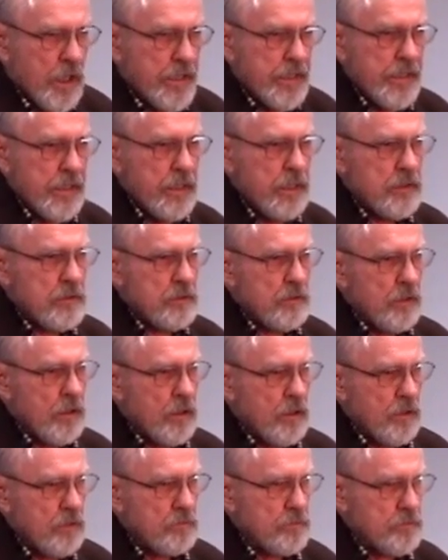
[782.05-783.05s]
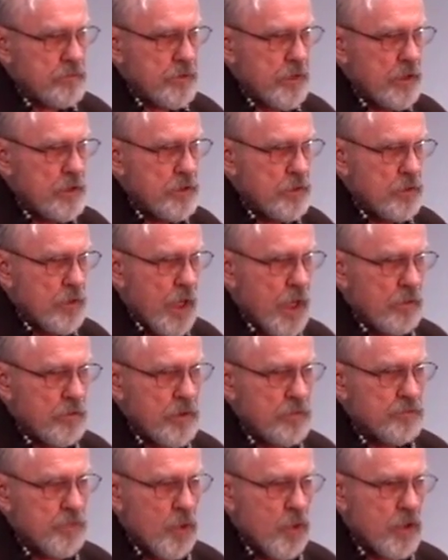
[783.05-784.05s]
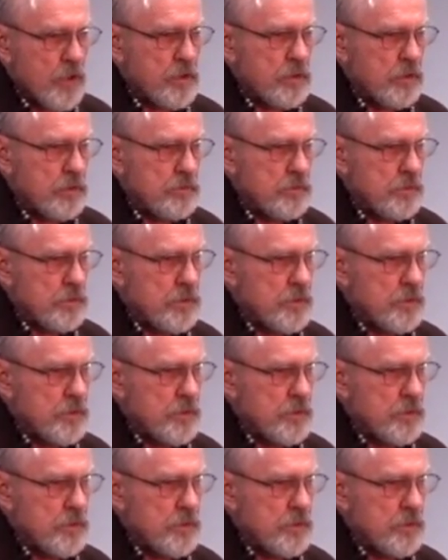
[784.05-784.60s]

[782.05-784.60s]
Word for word: can't tell you how important